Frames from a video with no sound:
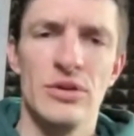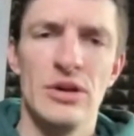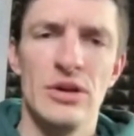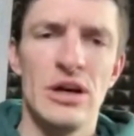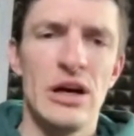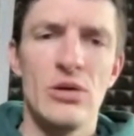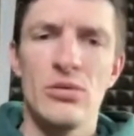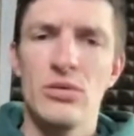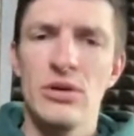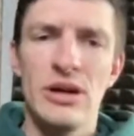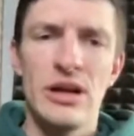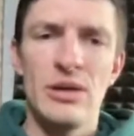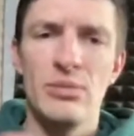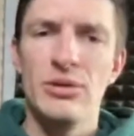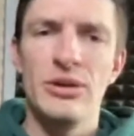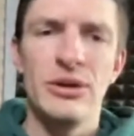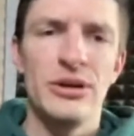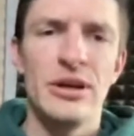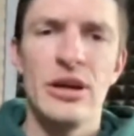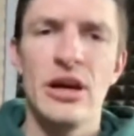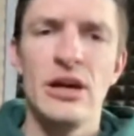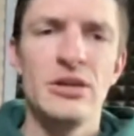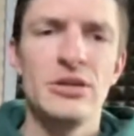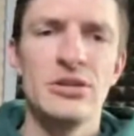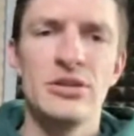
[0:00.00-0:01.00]
our
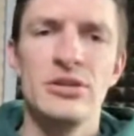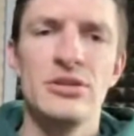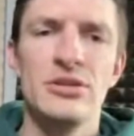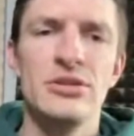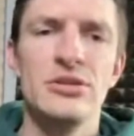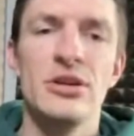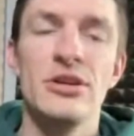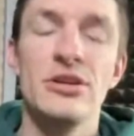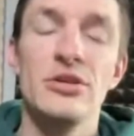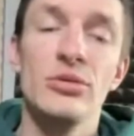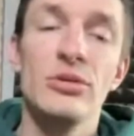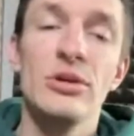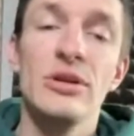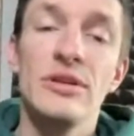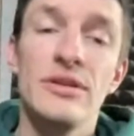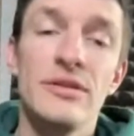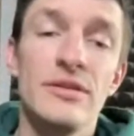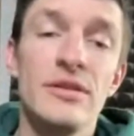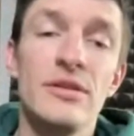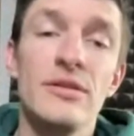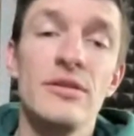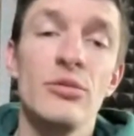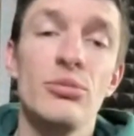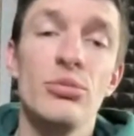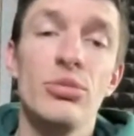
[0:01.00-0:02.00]
application here, you can
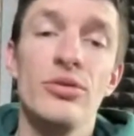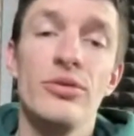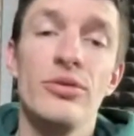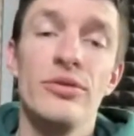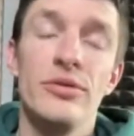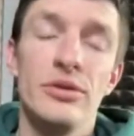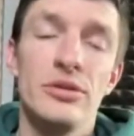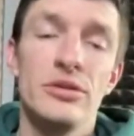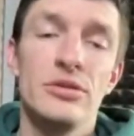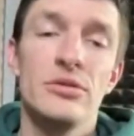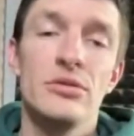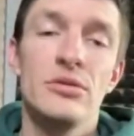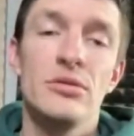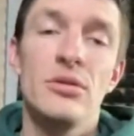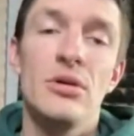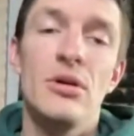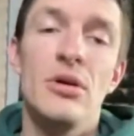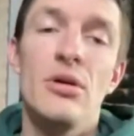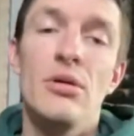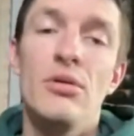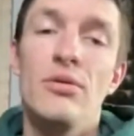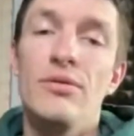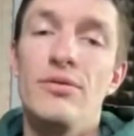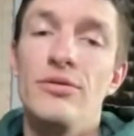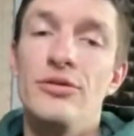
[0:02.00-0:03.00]
see the position
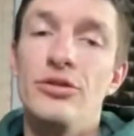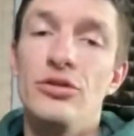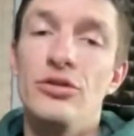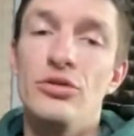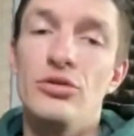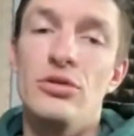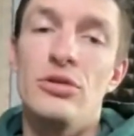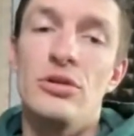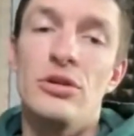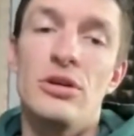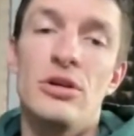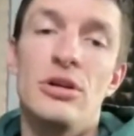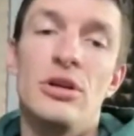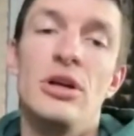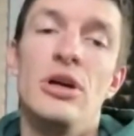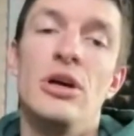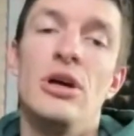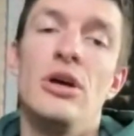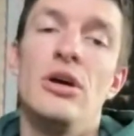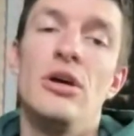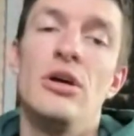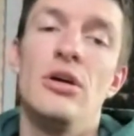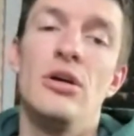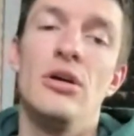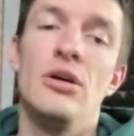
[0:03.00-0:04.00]
of your
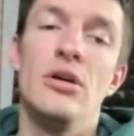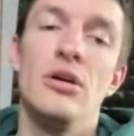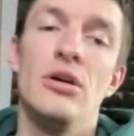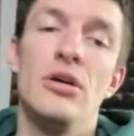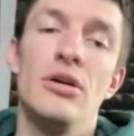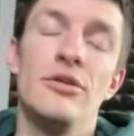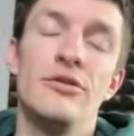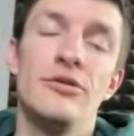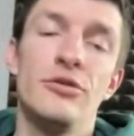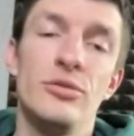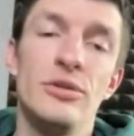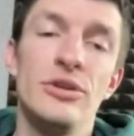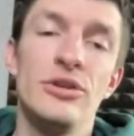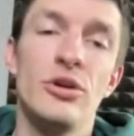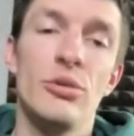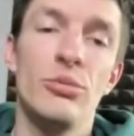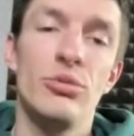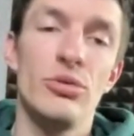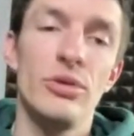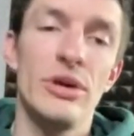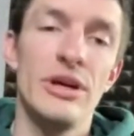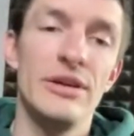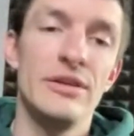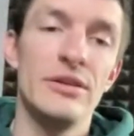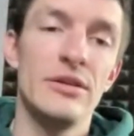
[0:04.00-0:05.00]
street
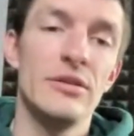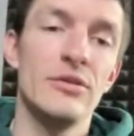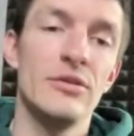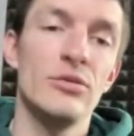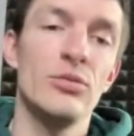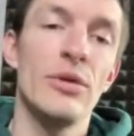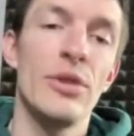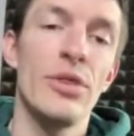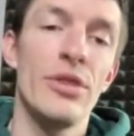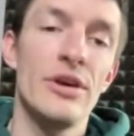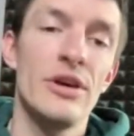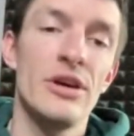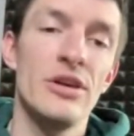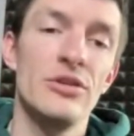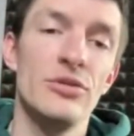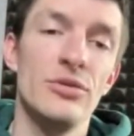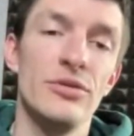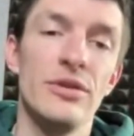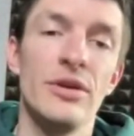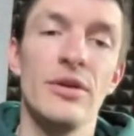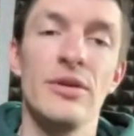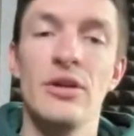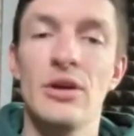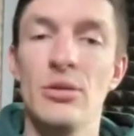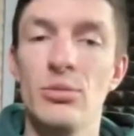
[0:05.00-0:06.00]
operators when they are
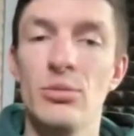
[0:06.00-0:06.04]
using the